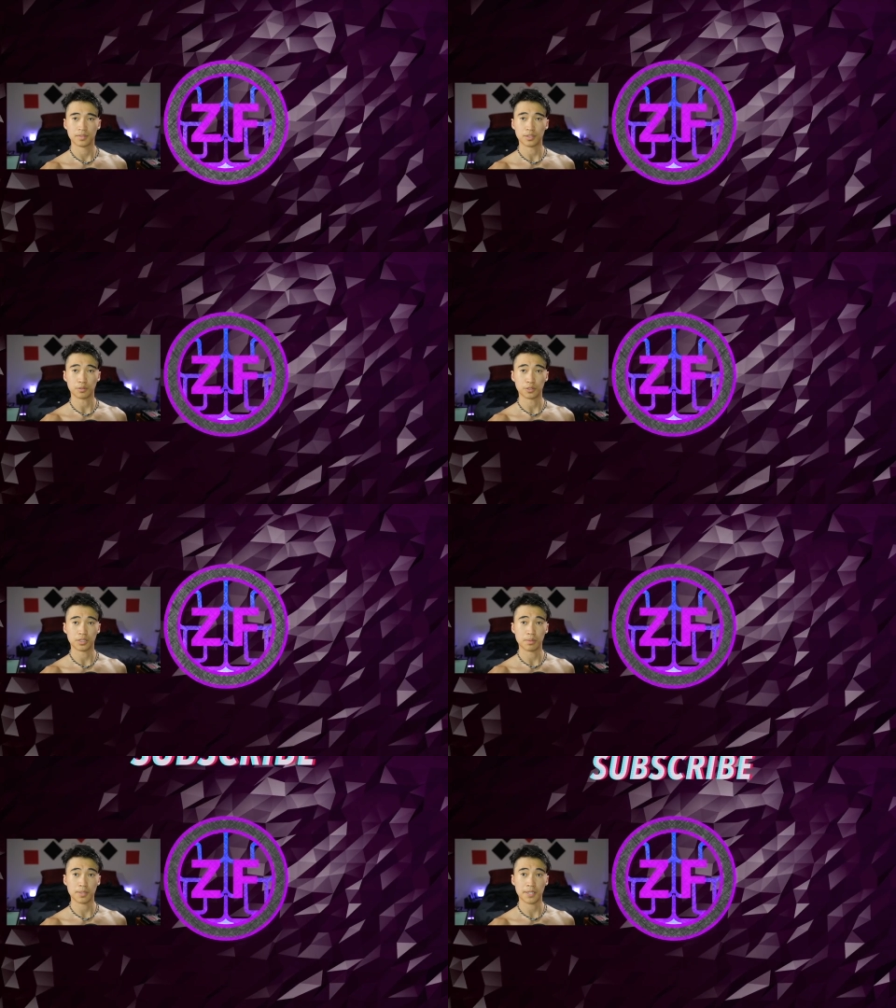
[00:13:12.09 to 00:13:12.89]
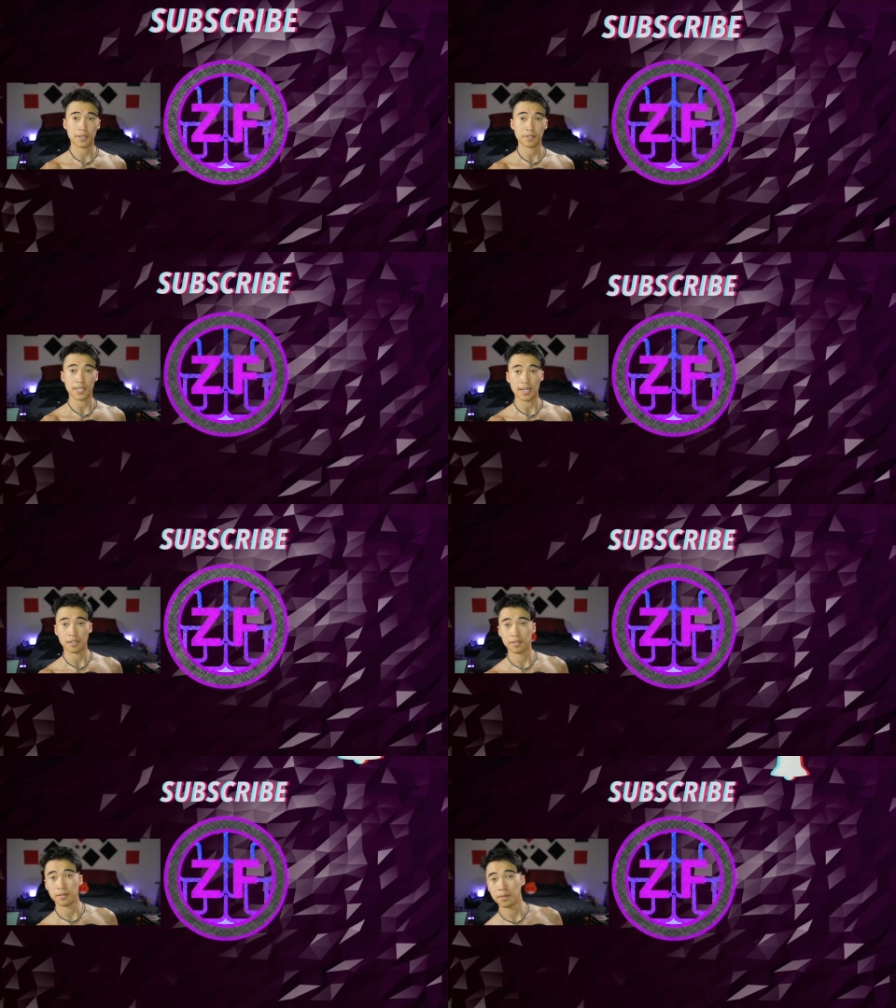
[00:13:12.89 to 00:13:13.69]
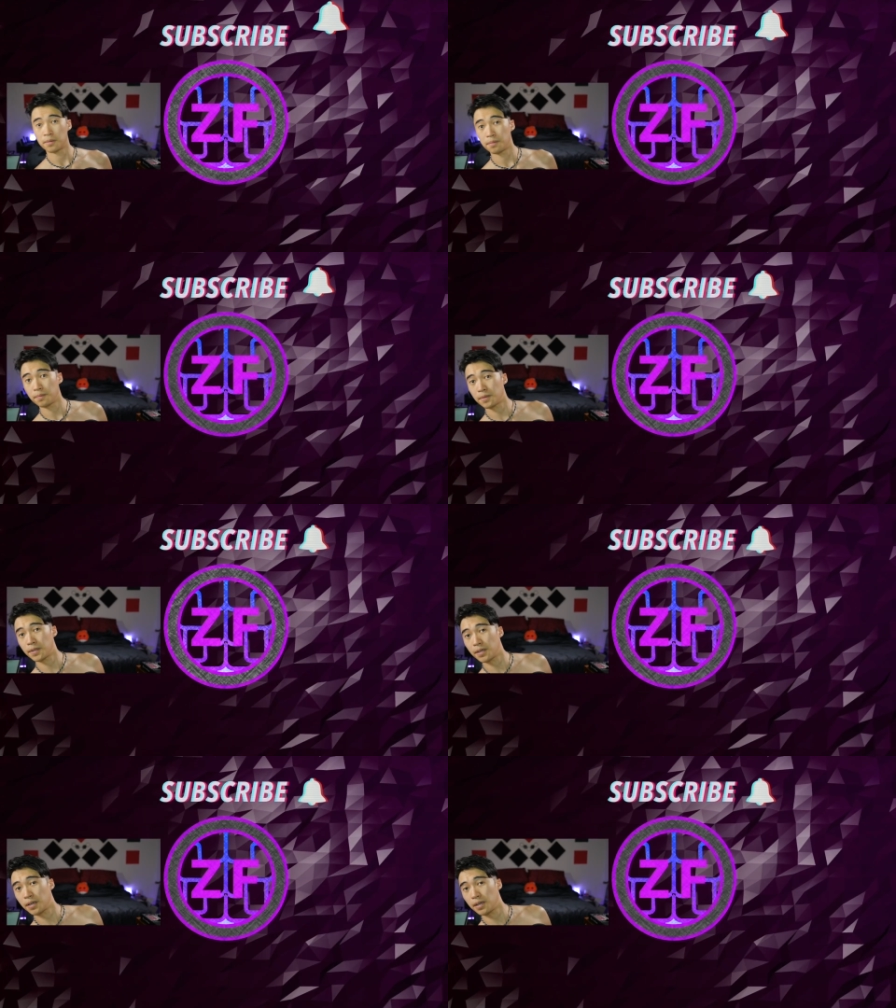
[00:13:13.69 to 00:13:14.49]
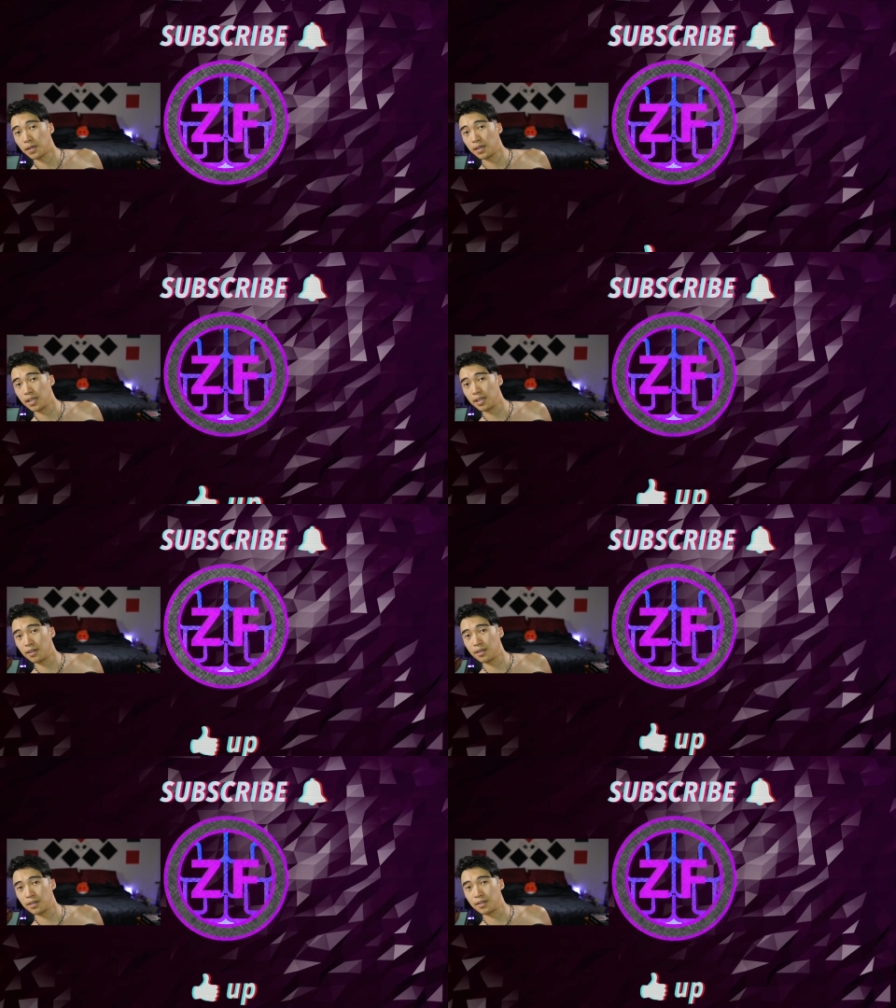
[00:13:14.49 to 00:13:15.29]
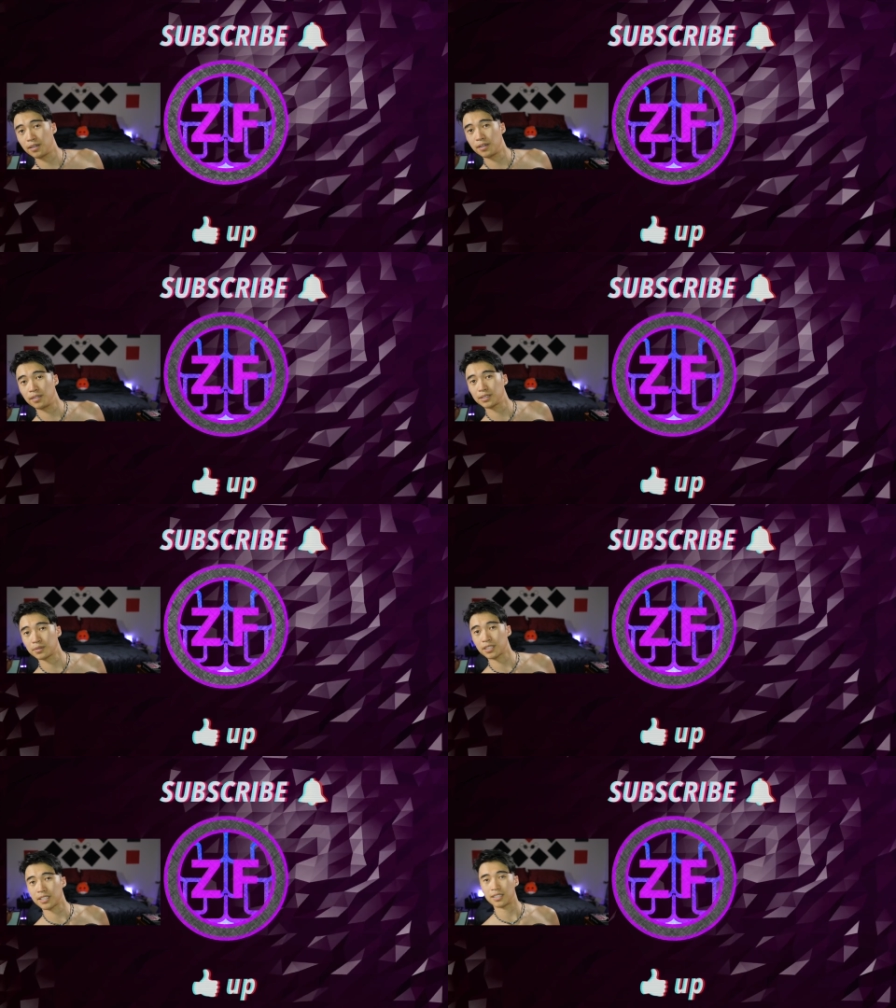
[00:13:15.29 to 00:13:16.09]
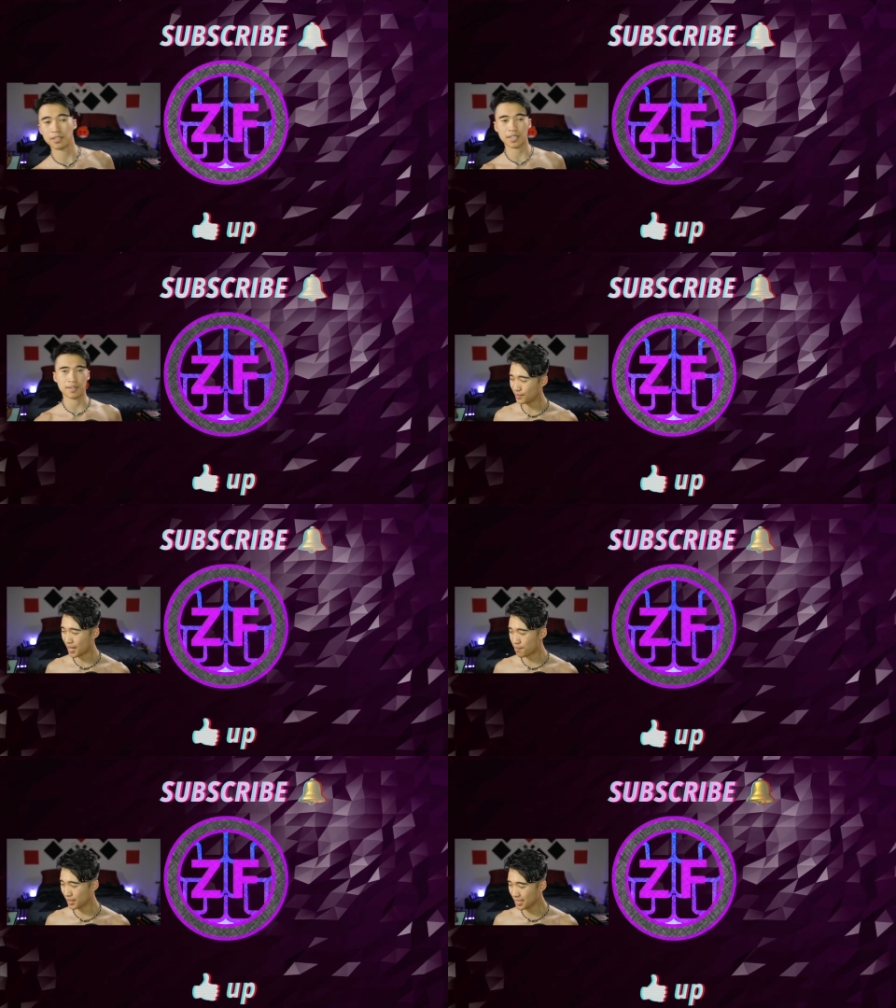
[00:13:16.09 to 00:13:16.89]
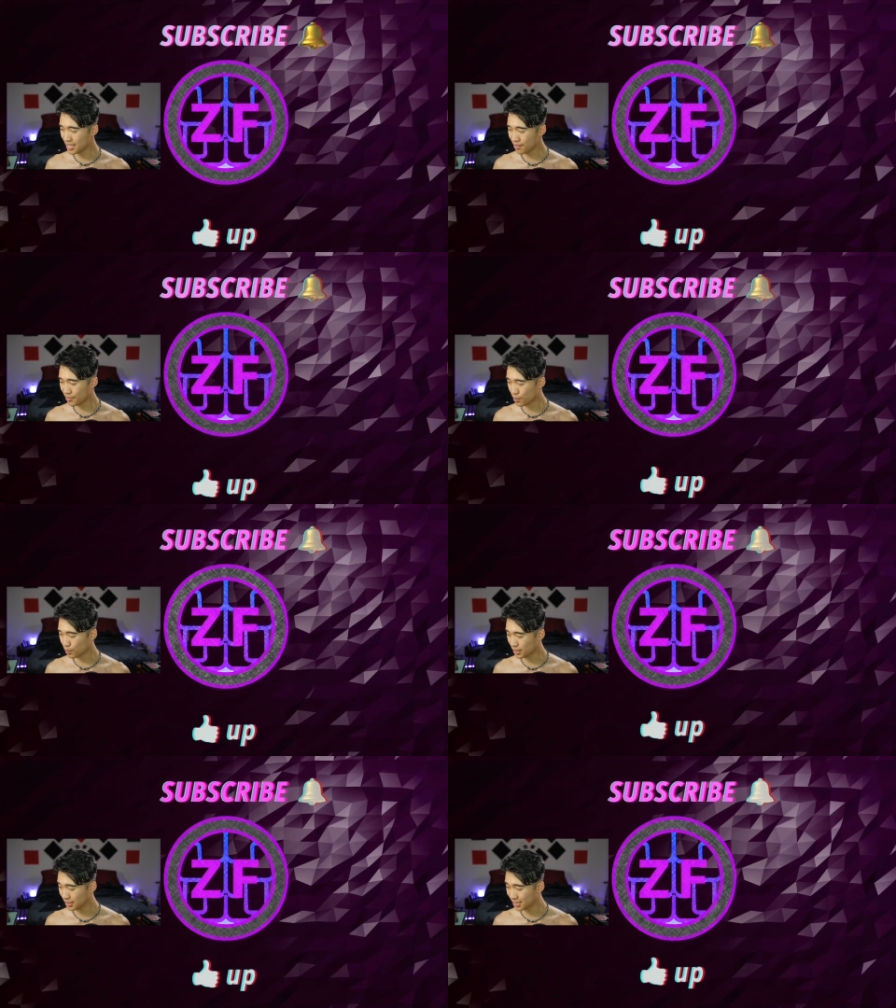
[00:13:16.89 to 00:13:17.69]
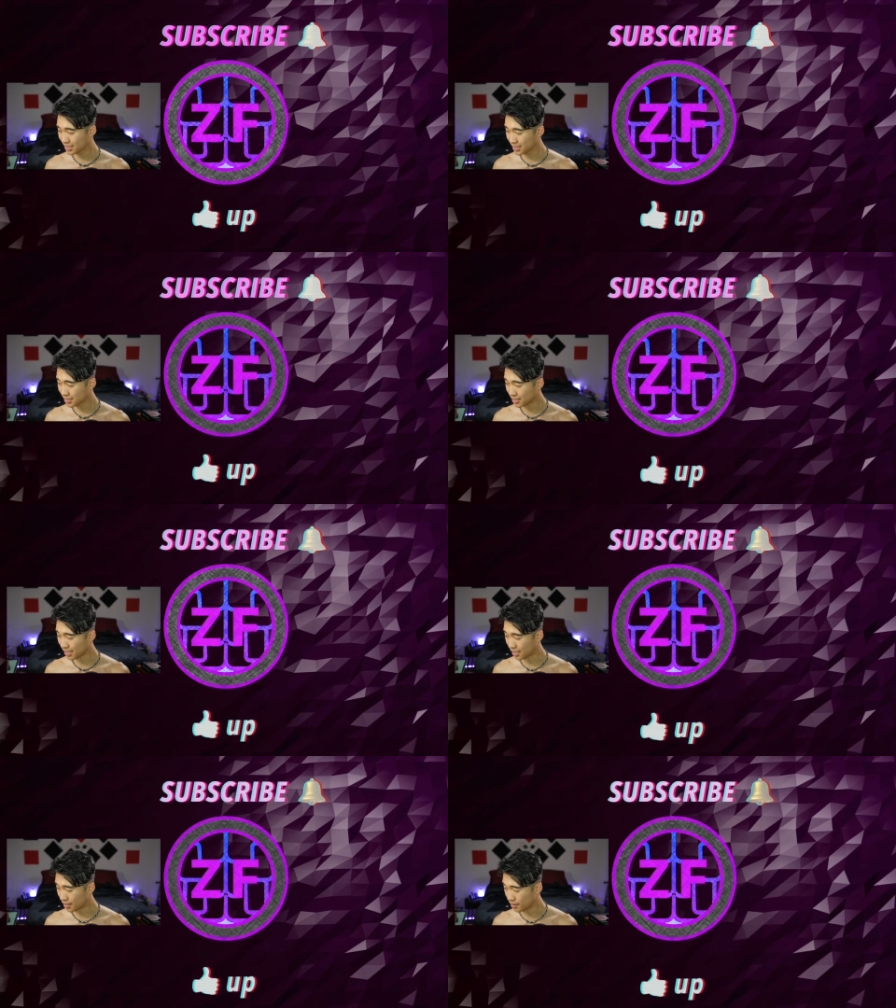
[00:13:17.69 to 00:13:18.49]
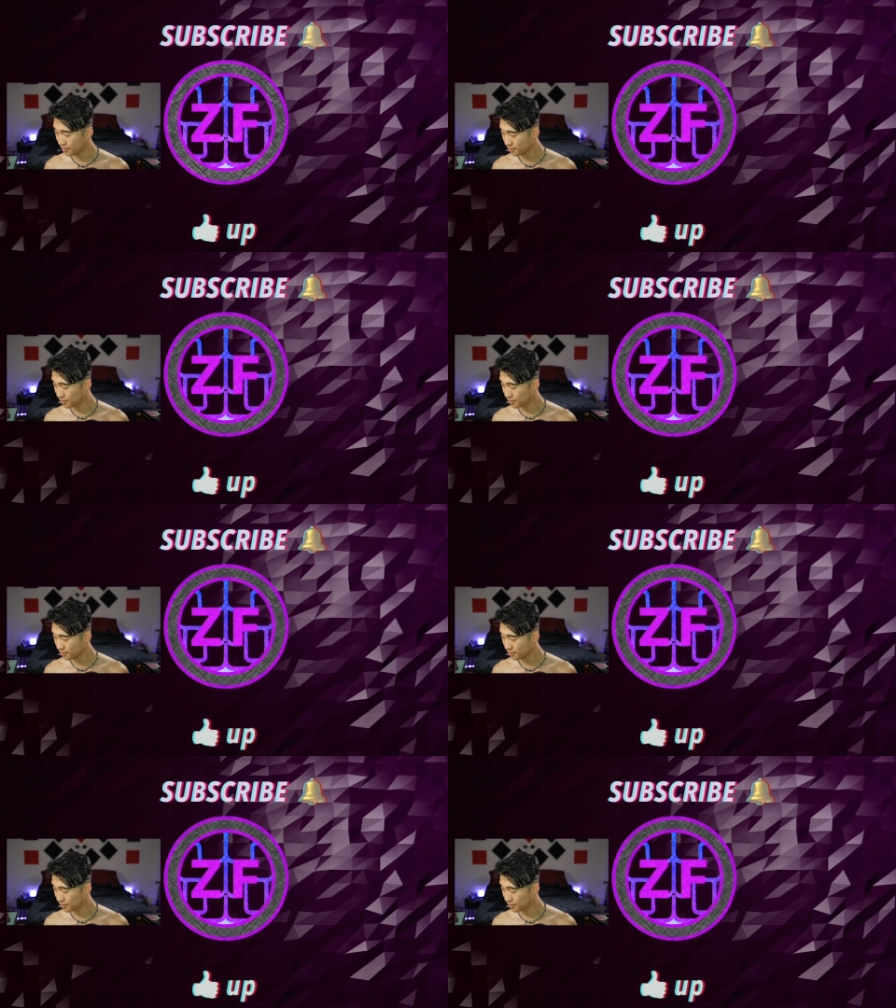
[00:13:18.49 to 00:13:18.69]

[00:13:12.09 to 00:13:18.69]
Don't you give me an error now. Oh, it's working. Okay. I believe it was, I don't know.